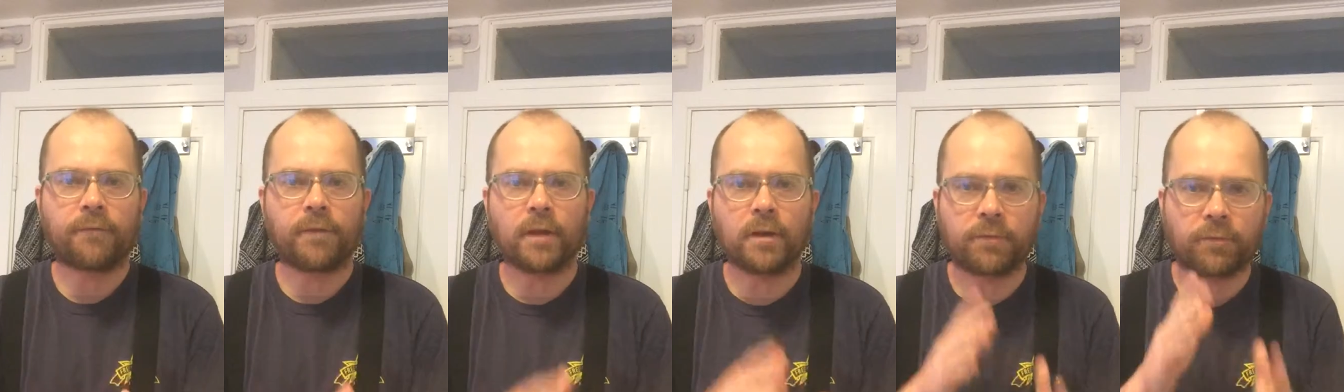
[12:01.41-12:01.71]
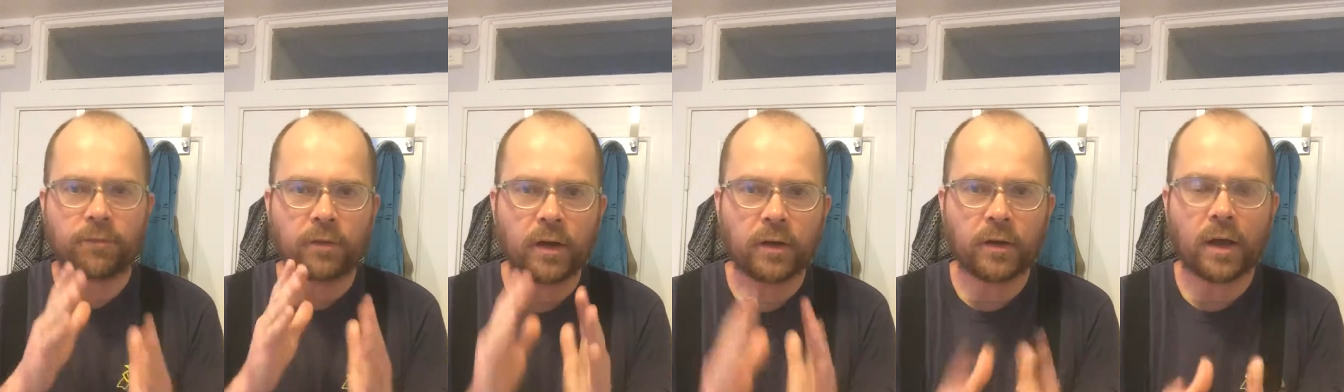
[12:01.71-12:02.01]
feel
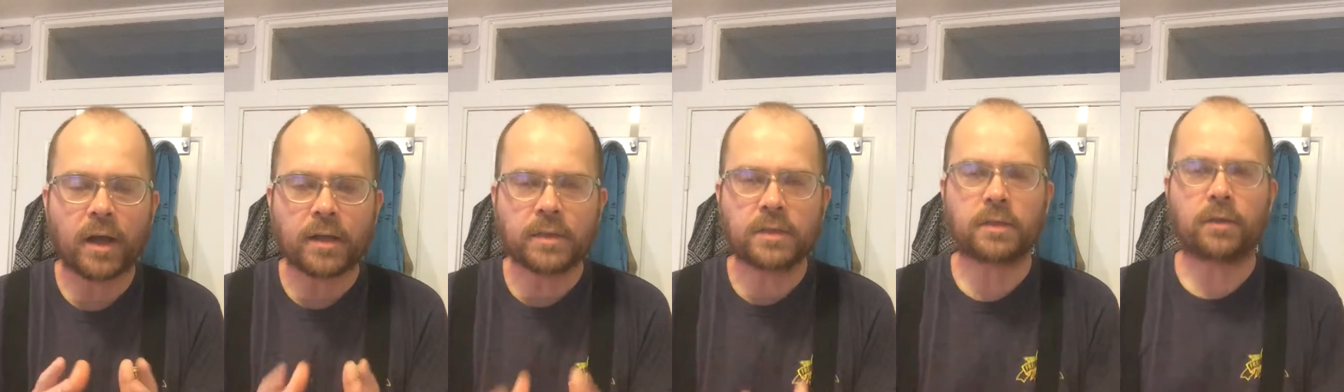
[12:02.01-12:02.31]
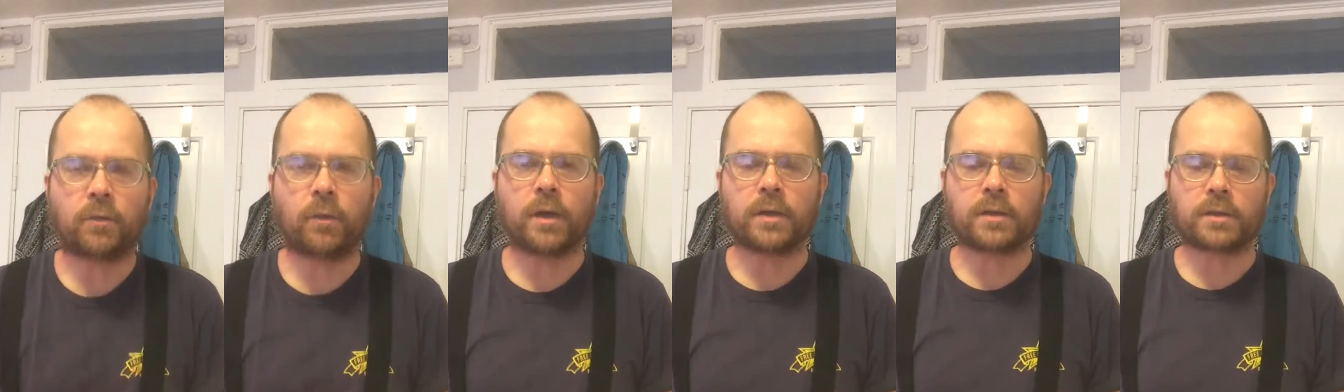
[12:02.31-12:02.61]
free to
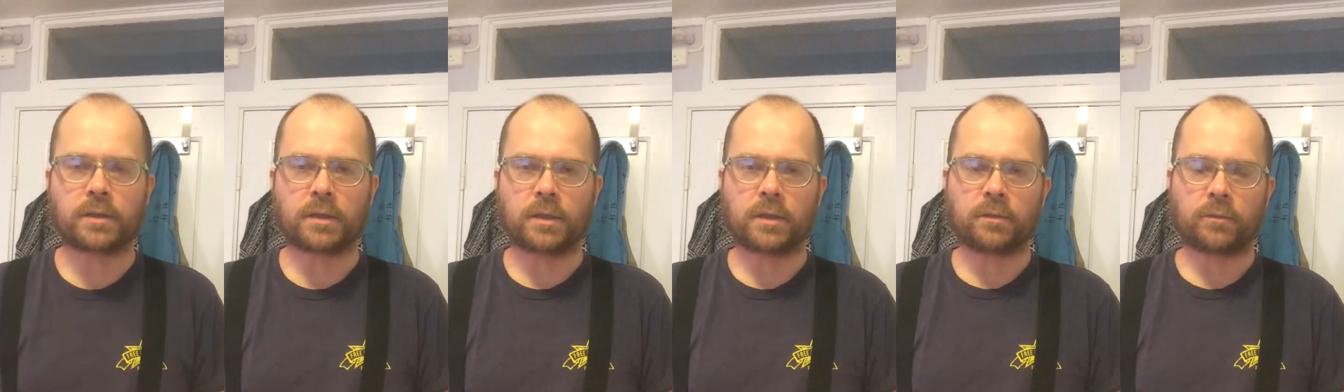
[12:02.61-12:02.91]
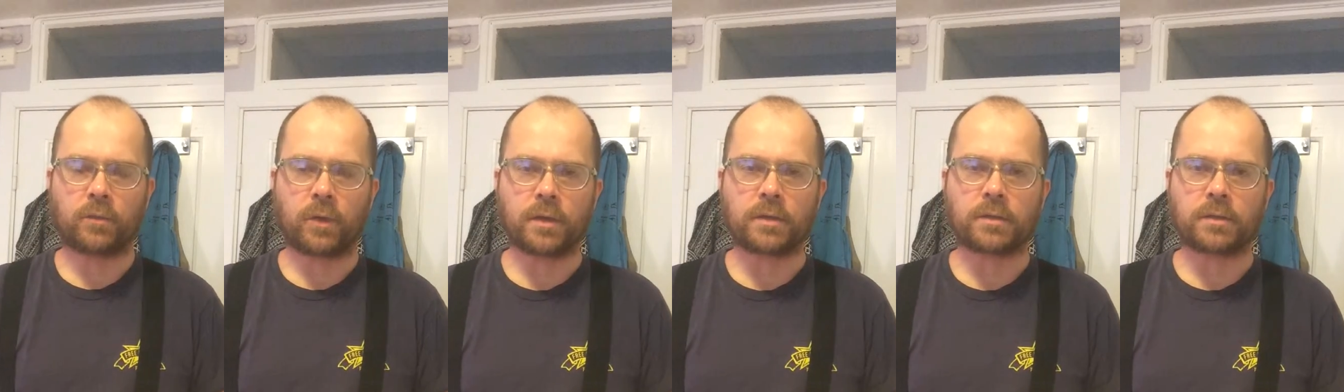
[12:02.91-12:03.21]
ask
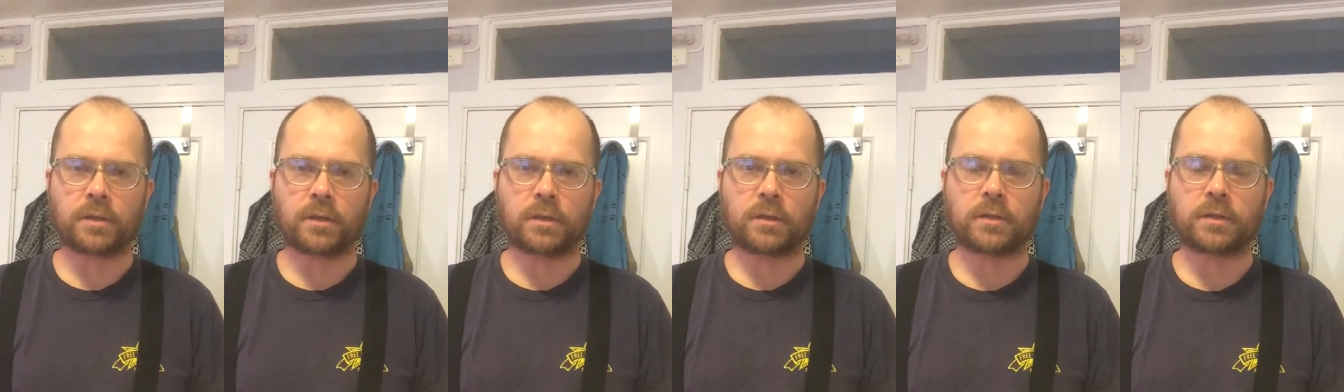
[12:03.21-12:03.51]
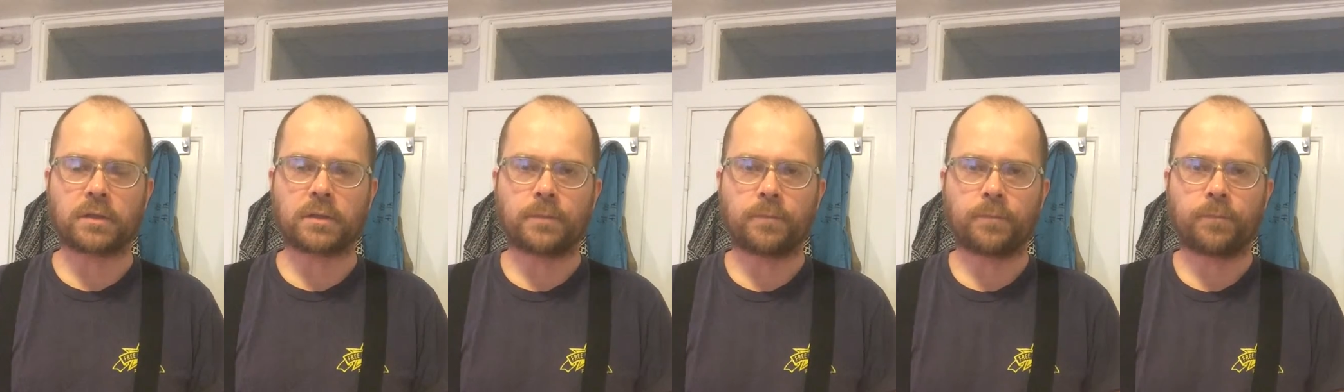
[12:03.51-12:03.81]

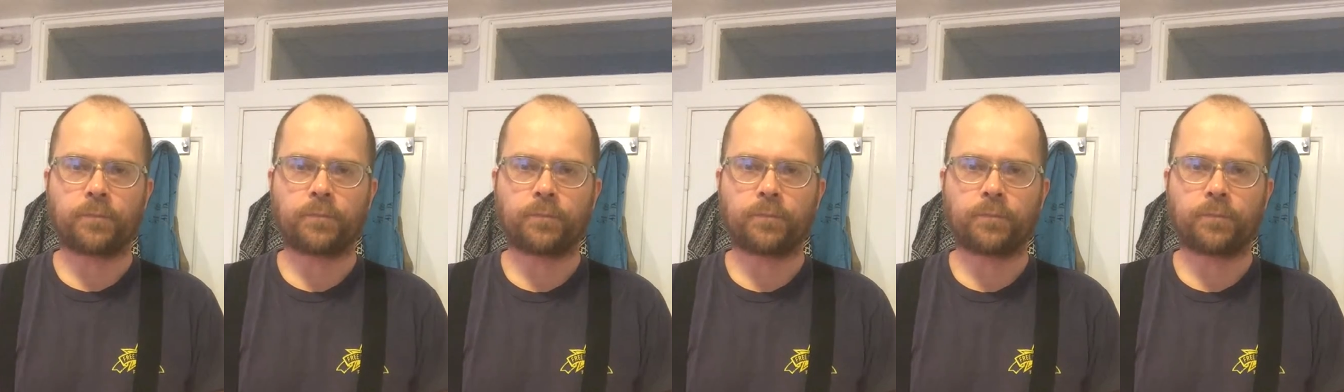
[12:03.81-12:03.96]
questions.